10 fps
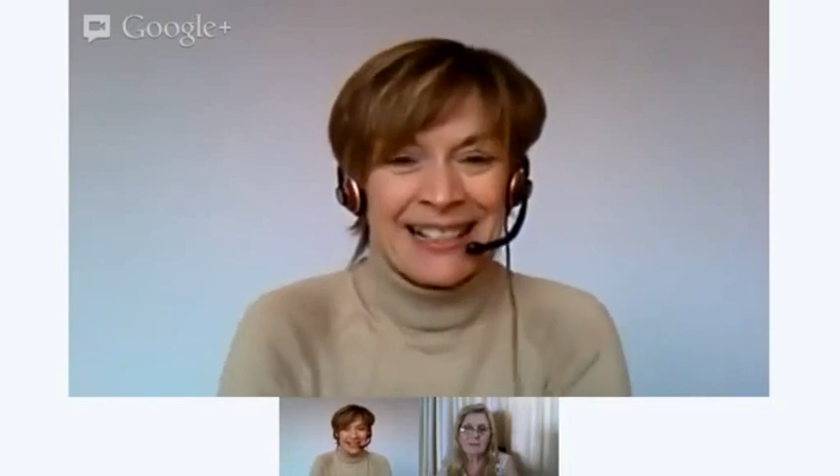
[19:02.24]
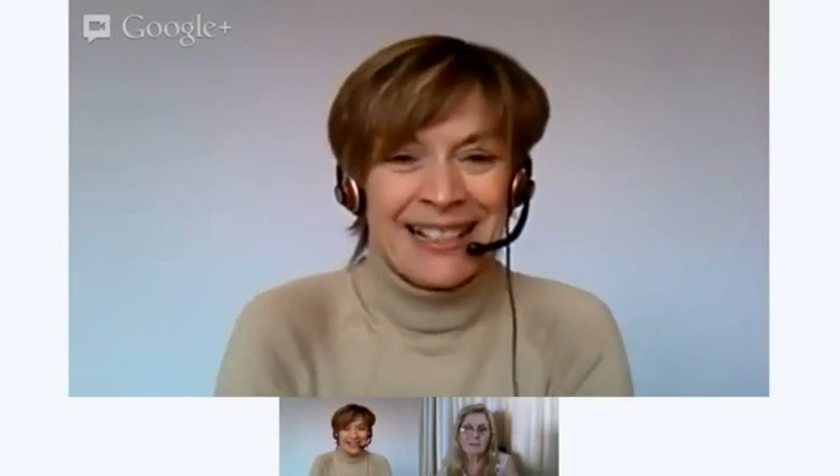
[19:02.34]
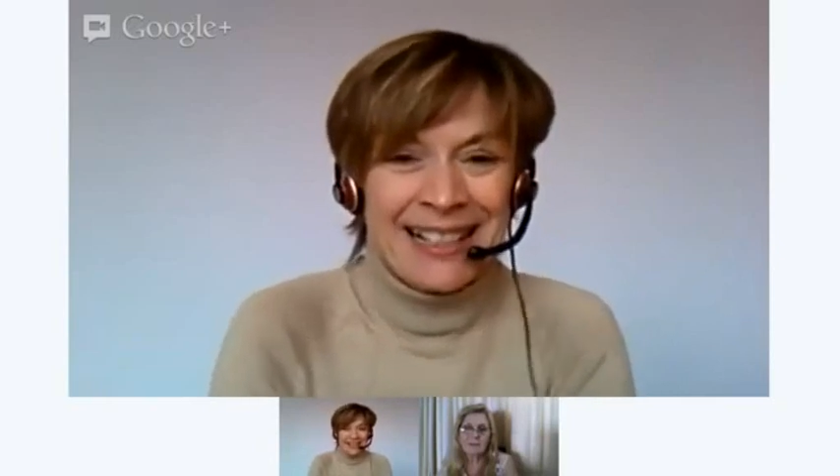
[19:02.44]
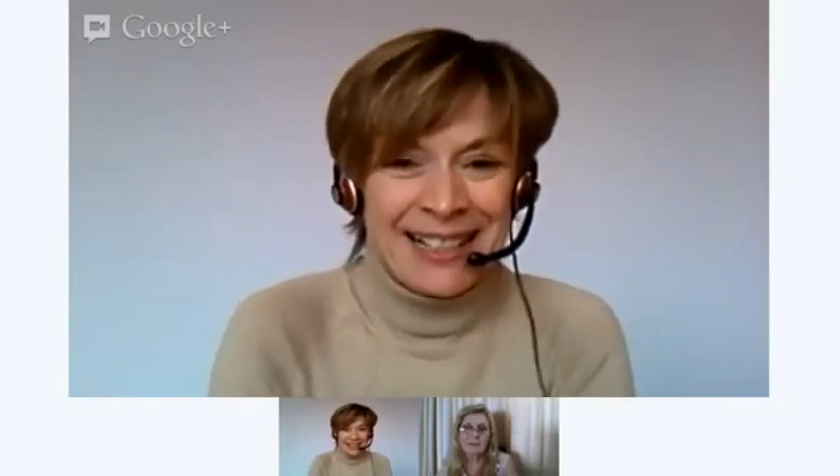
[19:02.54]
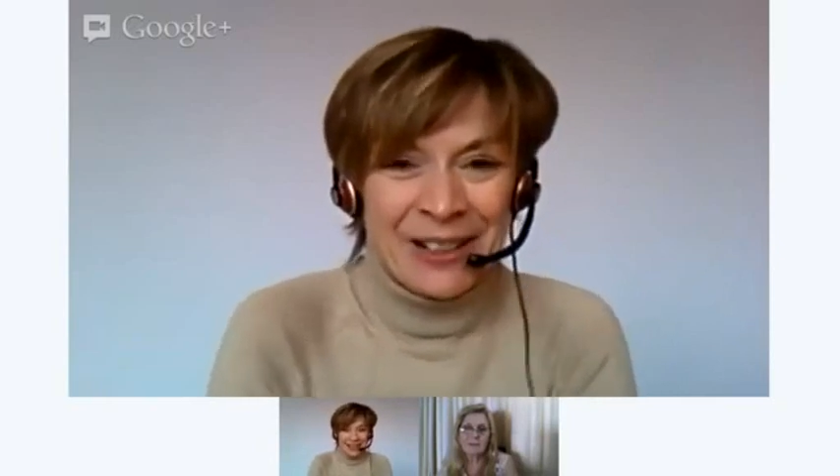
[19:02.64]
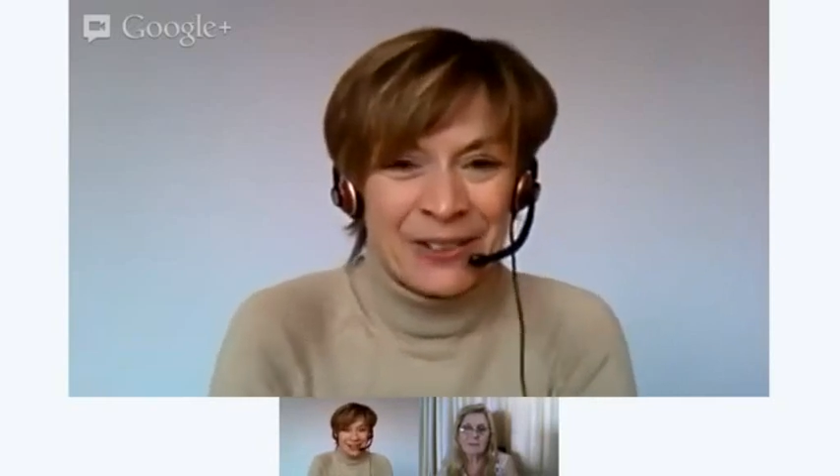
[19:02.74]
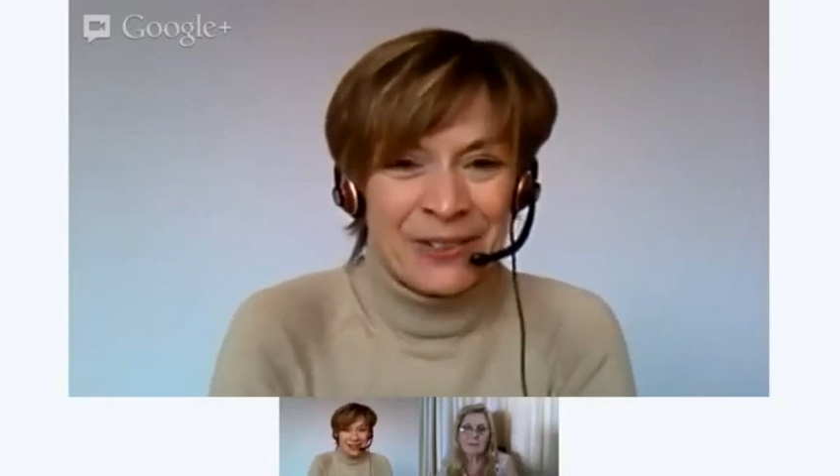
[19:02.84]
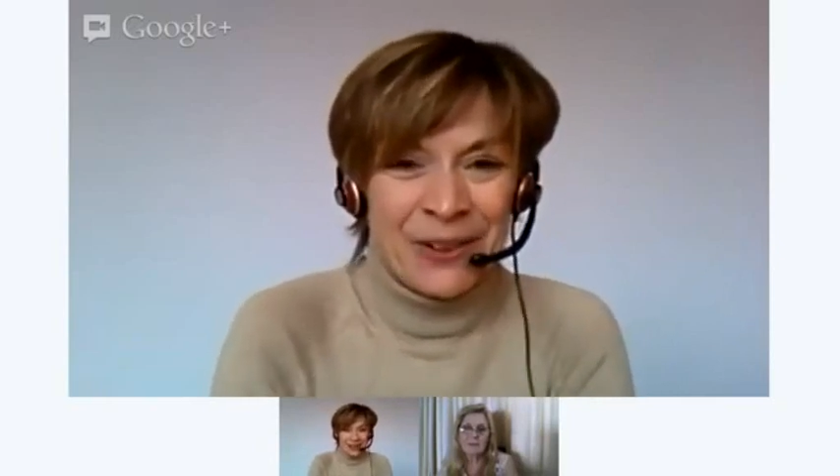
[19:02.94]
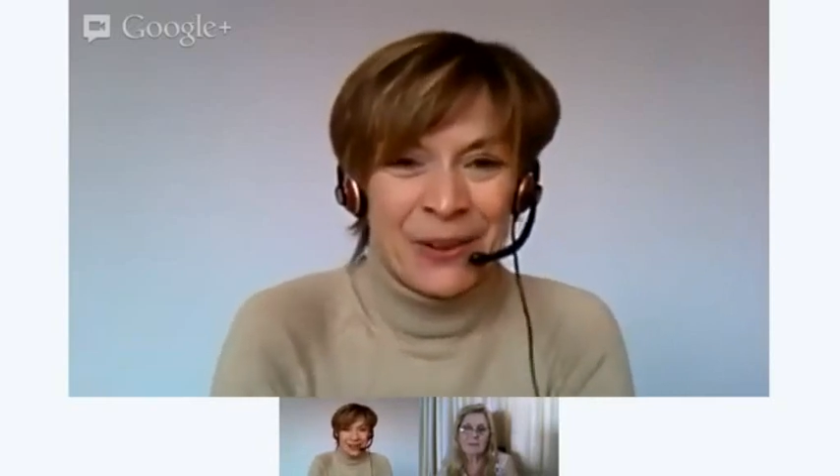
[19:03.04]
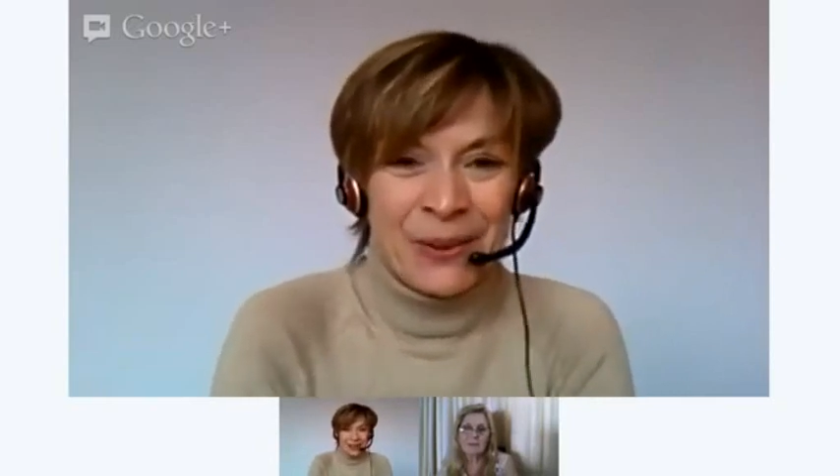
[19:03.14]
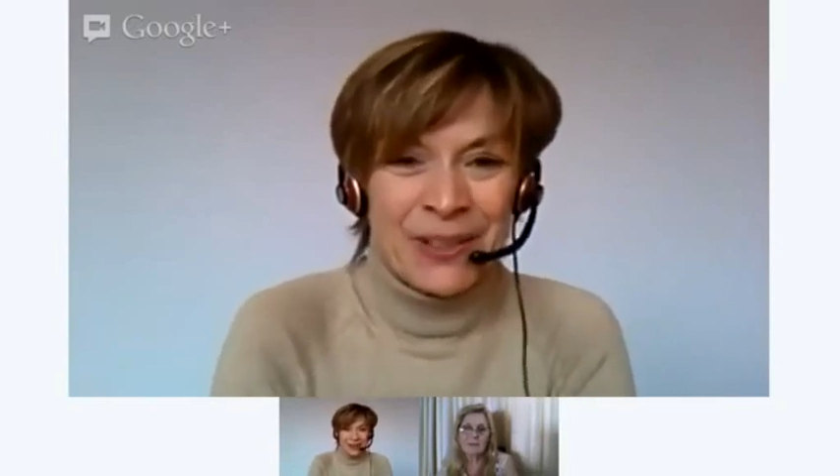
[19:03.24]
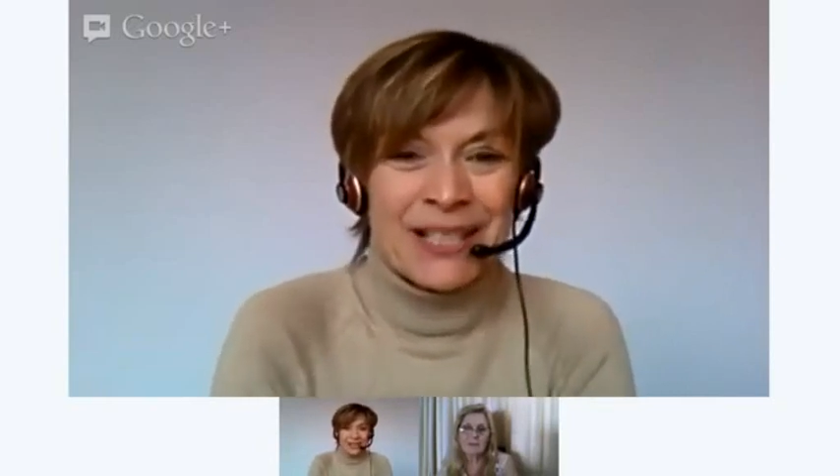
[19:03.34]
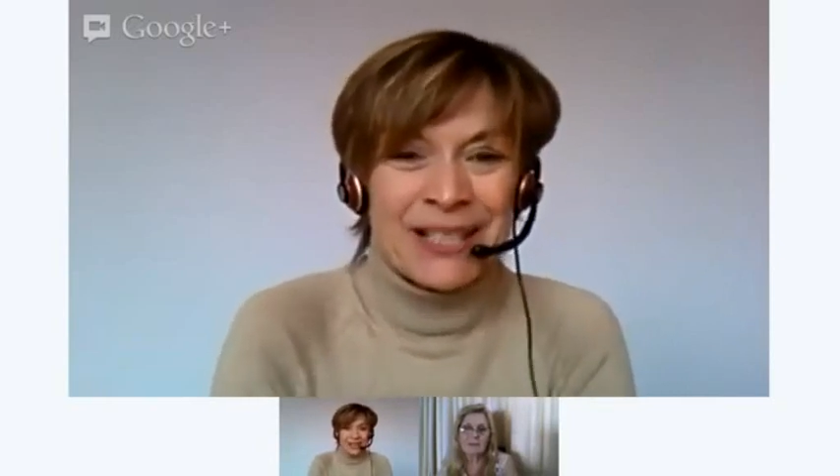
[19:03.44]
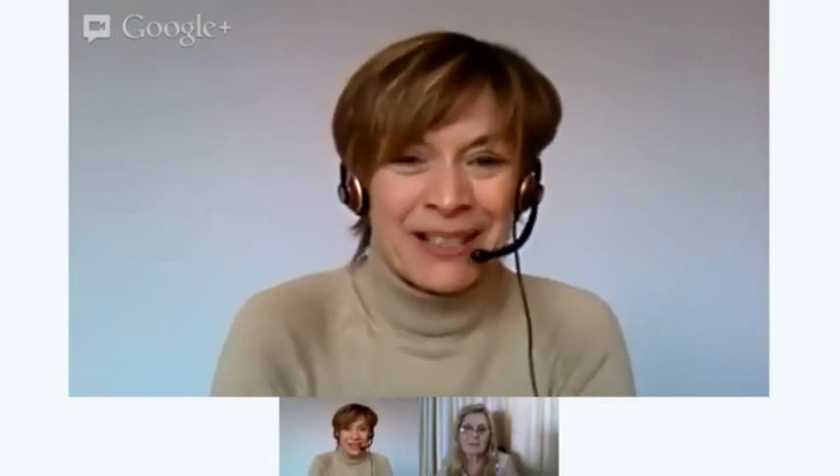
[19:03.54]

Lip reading: let it unfold is